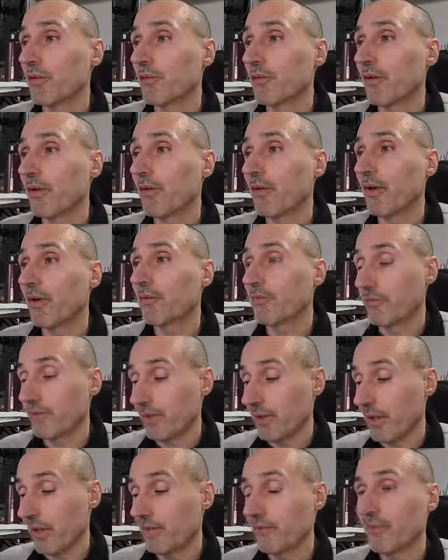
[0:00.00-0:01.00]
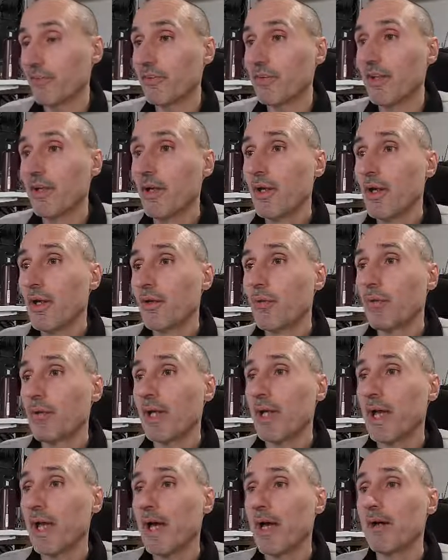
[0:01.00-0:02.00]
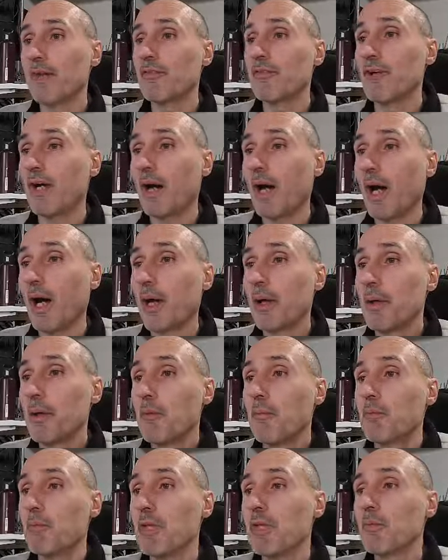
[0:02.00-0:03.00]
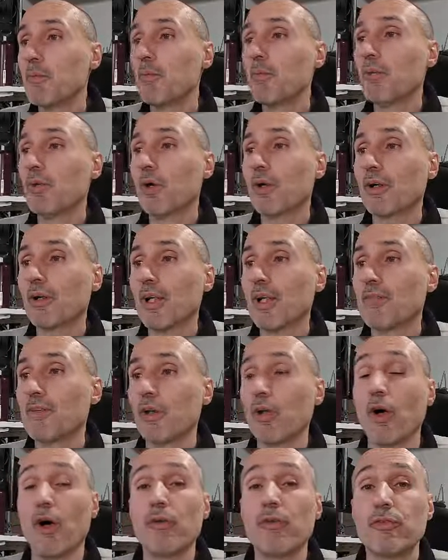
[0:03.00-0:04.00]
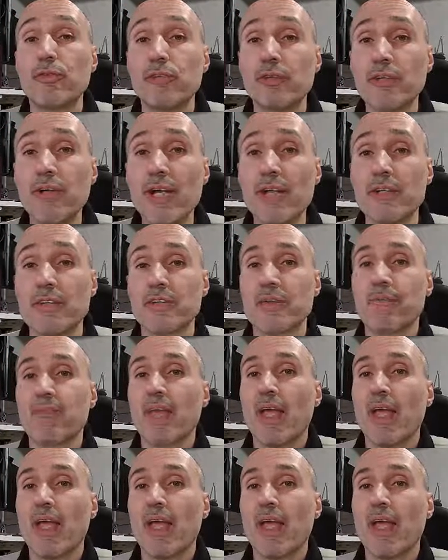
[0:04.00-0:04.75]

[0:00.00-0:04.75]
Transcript: So as you can see, we have a minimum log level of trace.